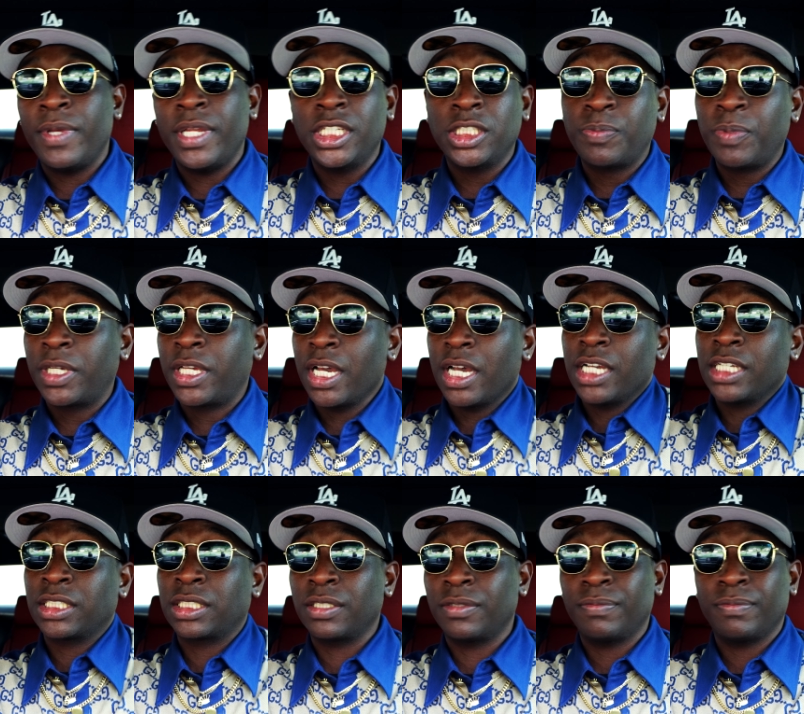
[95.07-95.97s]
And it's
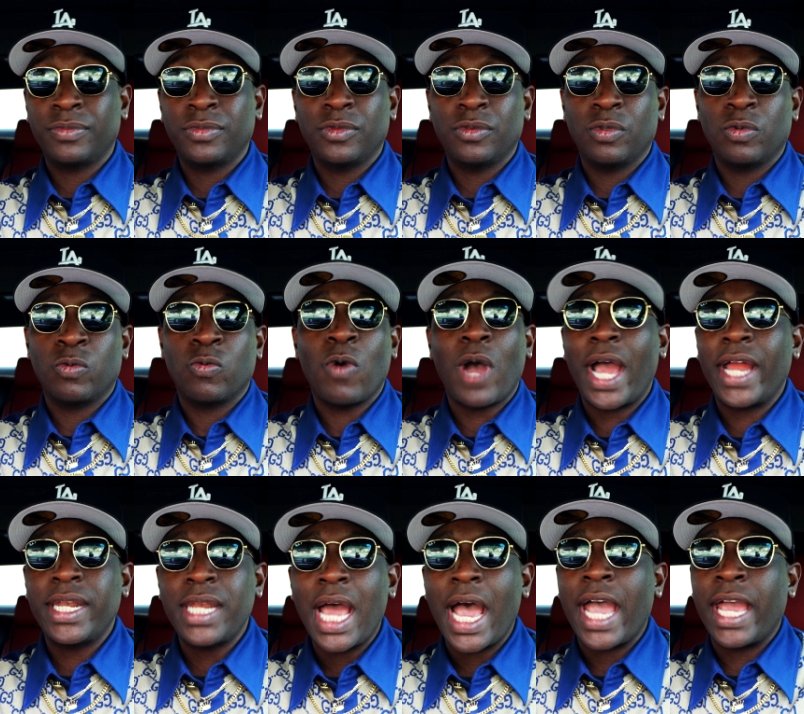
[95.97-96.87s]
because why
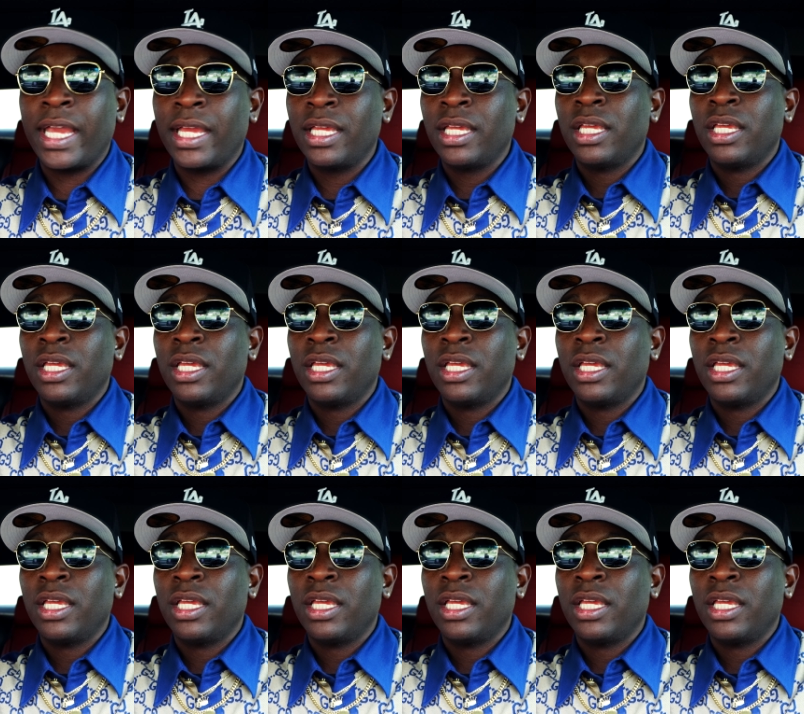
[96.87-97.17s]
not?